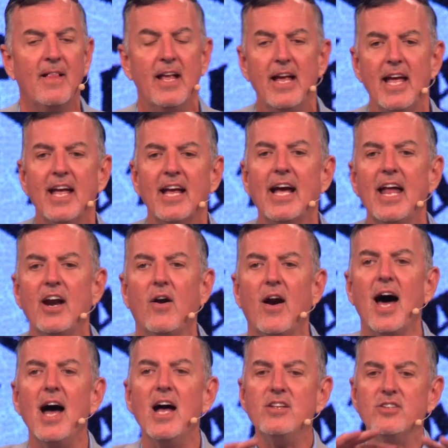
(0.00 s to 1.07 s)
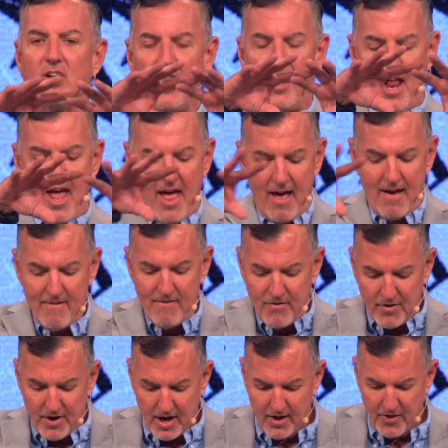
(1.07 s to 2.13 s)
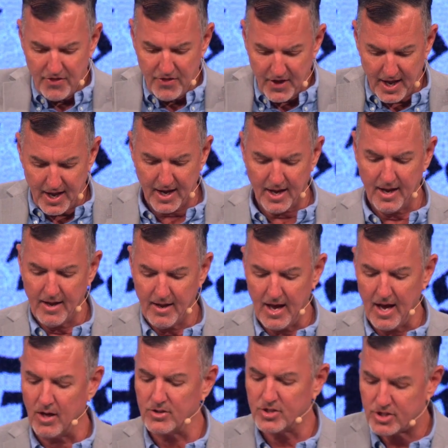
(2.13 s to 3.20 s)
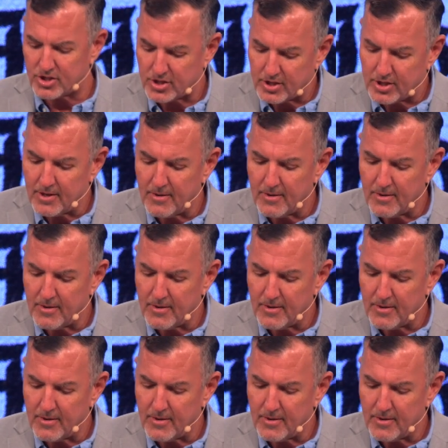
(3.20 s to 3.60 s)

and get our eyes on everything else.